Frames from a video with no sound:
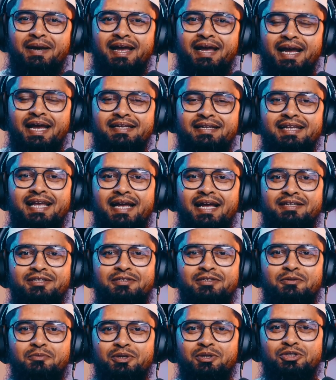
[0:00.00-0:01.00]
And that's
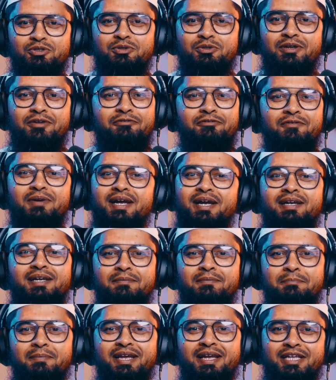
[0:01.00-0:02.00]
when you can finally
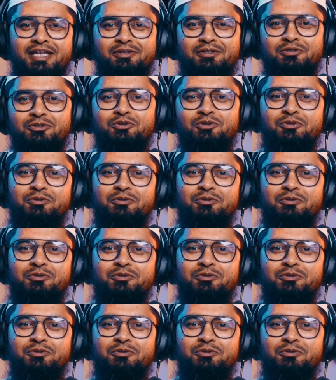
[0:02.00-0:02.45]
make it do